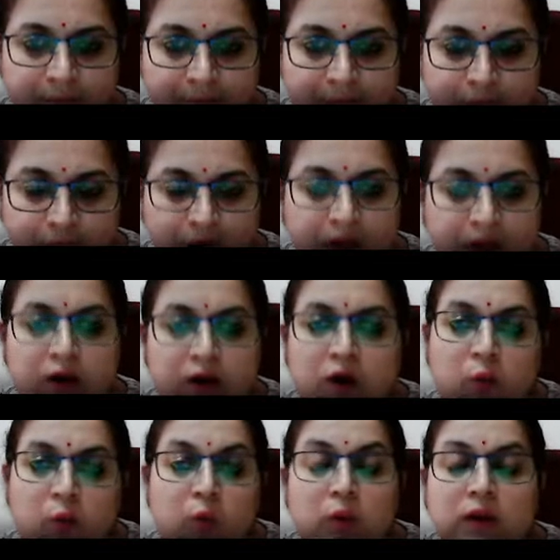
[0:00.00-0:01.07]
Okay.
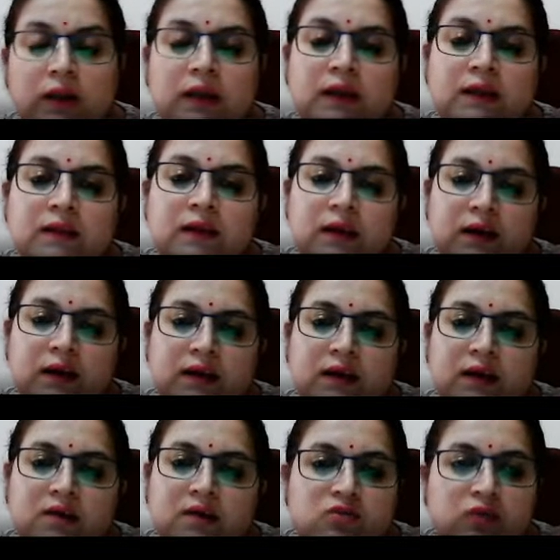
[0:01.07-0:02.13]
Only in the
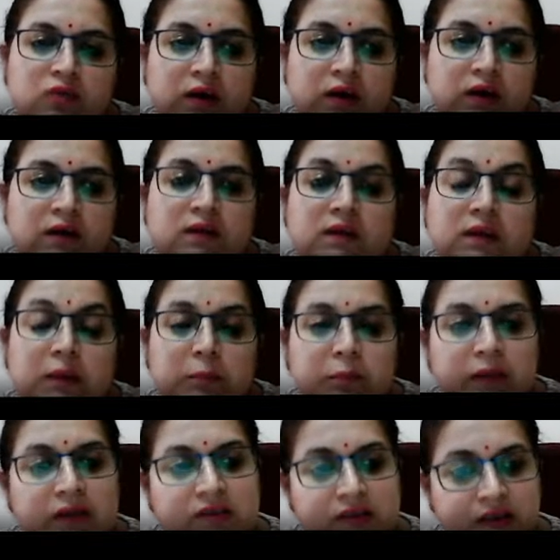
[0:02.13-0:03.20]
areas where the
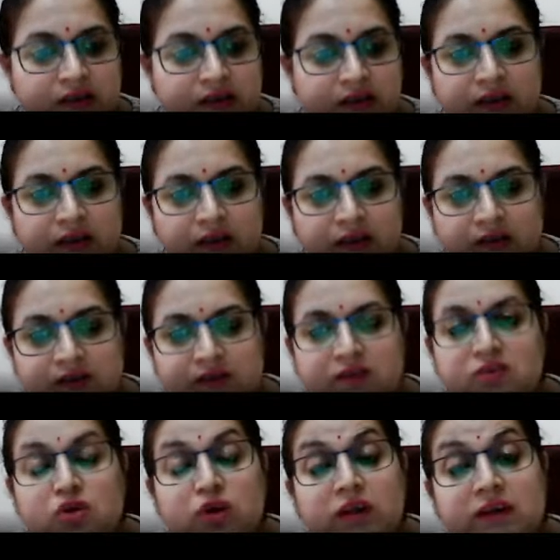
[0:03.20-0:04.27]
temperature increases
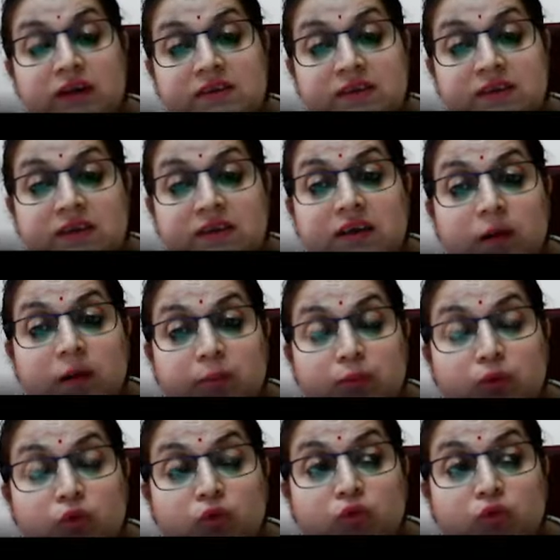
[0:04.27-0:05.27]
or exceeded up to